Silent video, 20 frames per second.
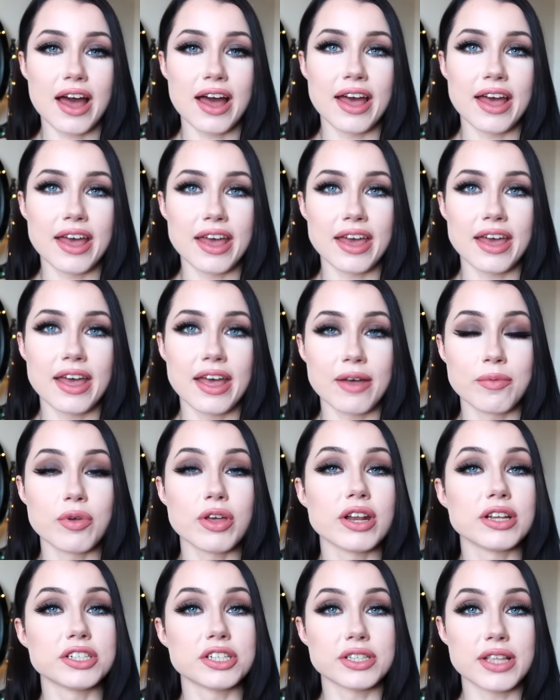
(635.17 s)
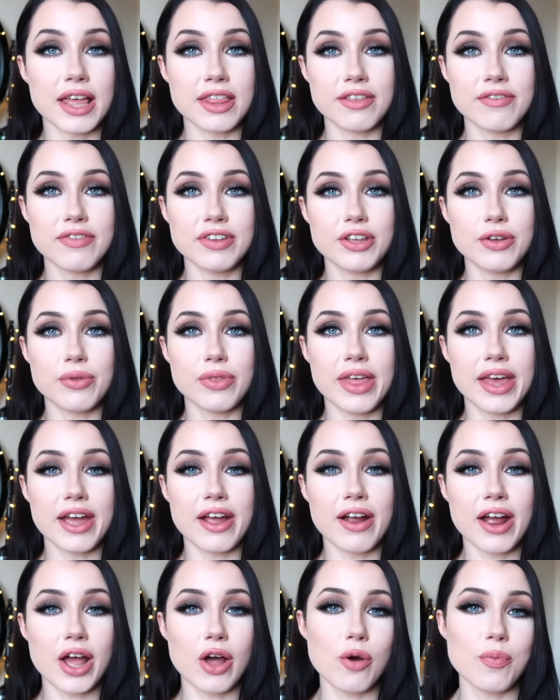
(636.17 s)
I am gonna just end the video
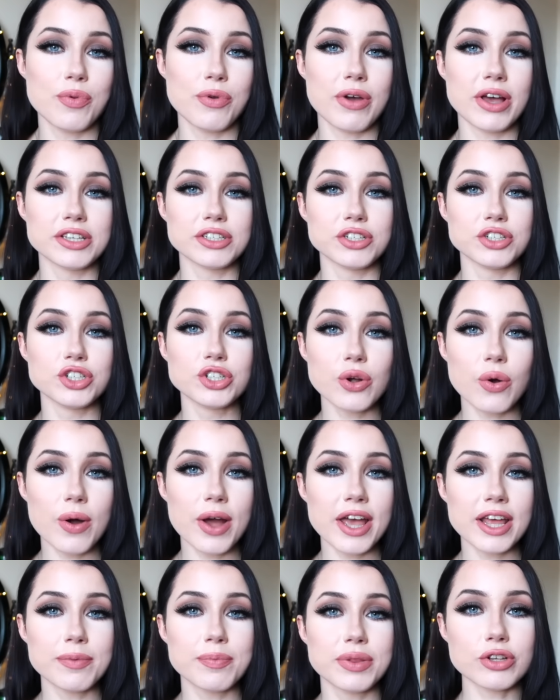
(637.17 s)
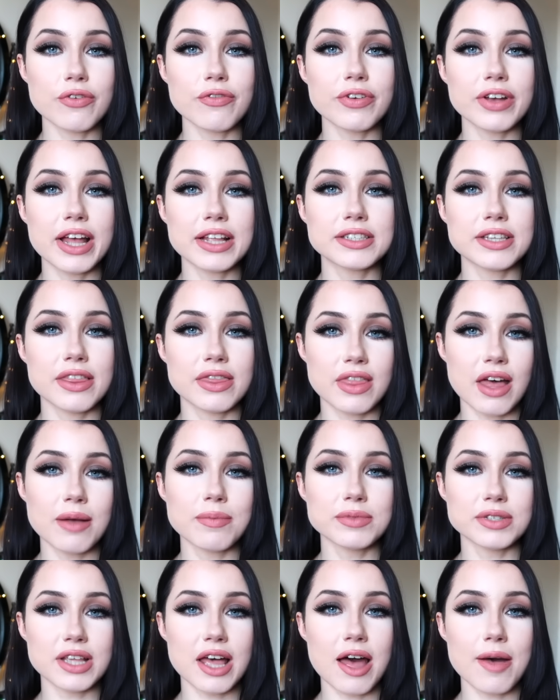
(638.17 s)
there. I hope you guys enjoyed. Don't forget to
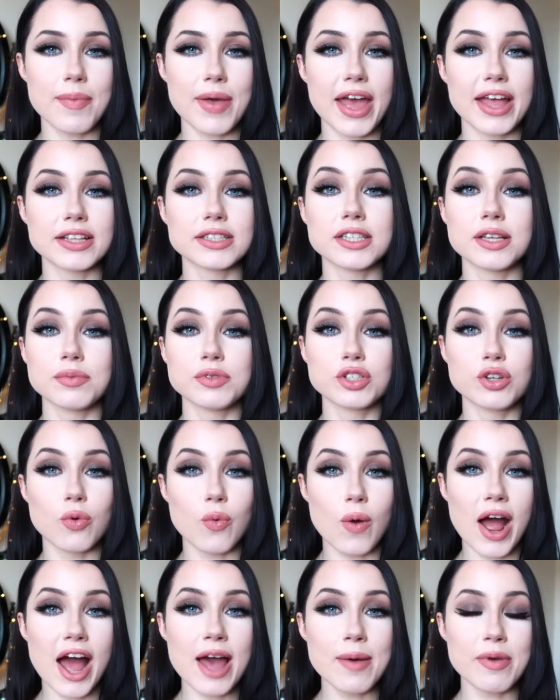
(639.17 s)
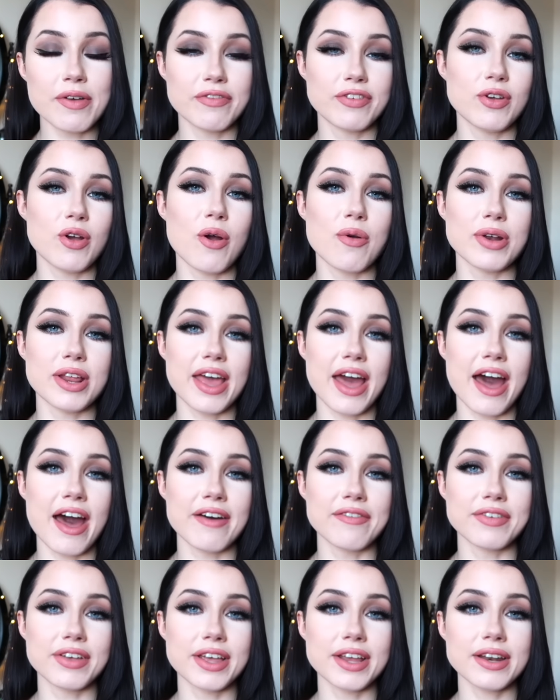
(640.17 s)
thumbs up and subscribe if you already
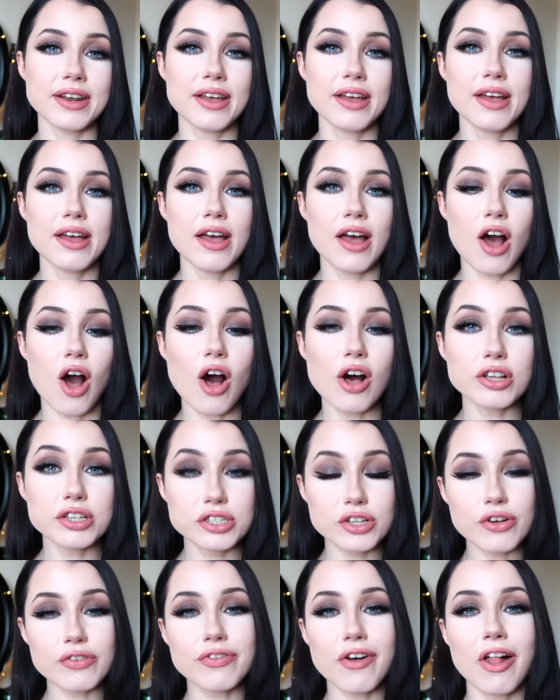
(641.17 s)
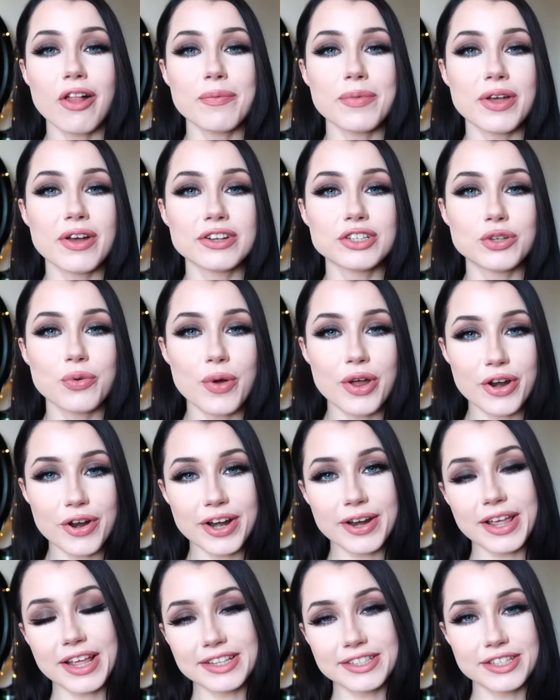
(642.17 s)
haven't. Also follow me on Twitter
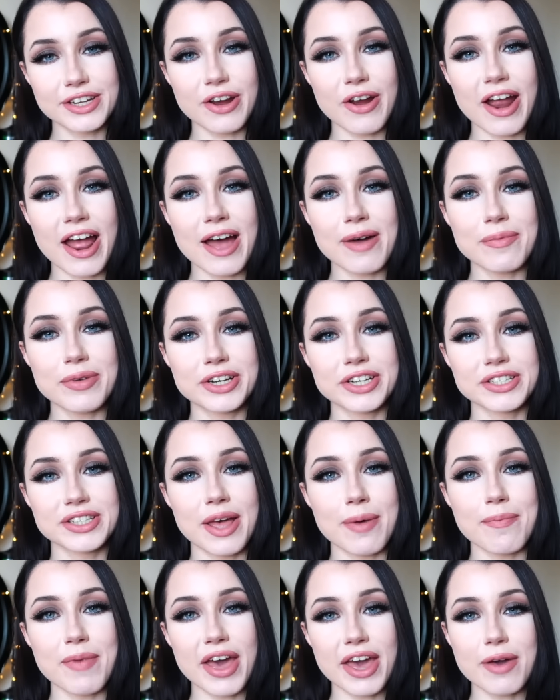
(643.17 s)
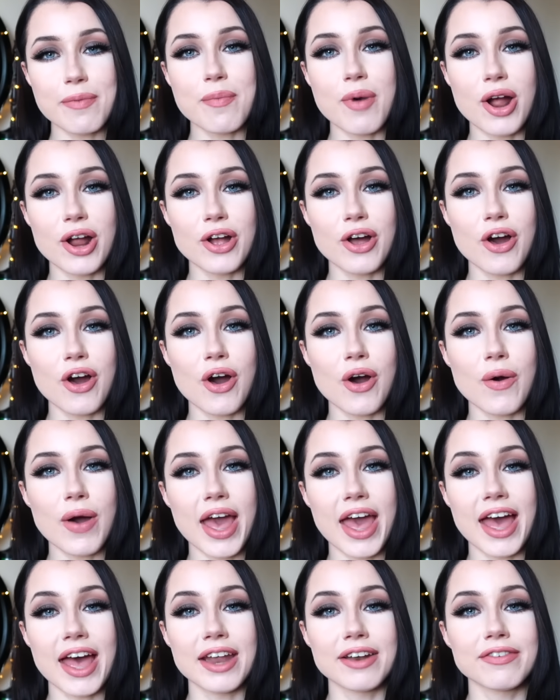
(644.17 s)
and Instagram, which is at Megan Margot,
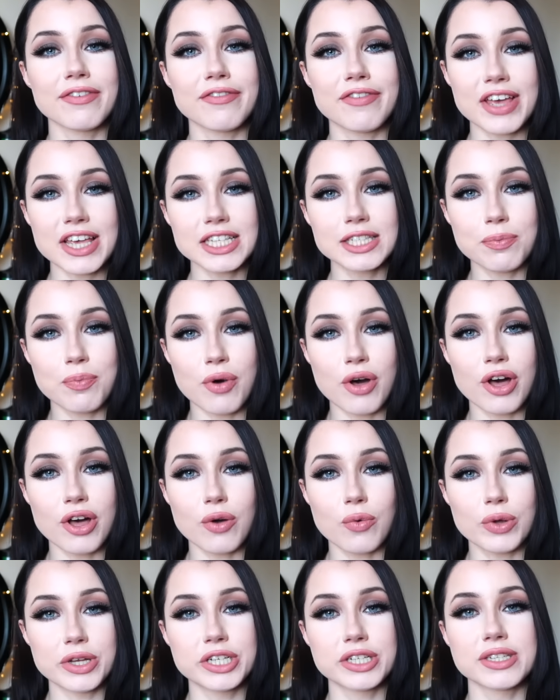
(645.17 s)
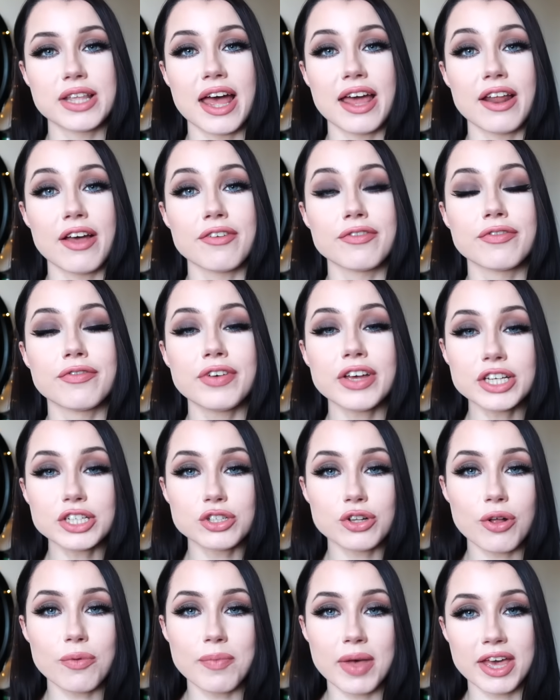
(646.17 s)
and Facebook, which is at
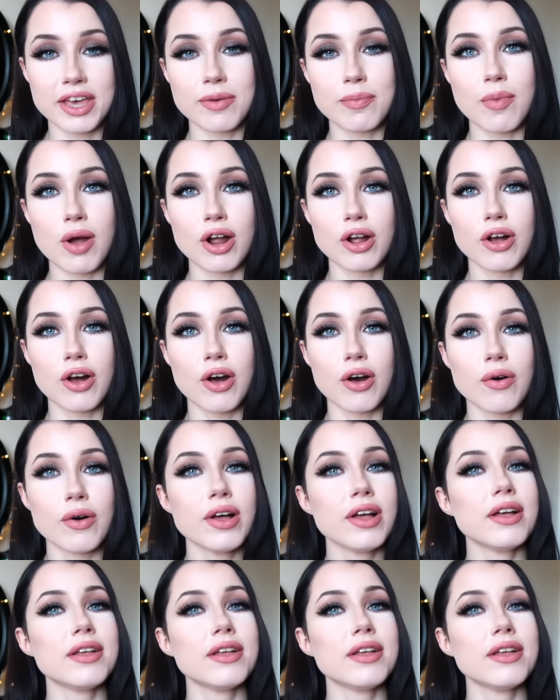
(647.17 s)
official Megan Margot.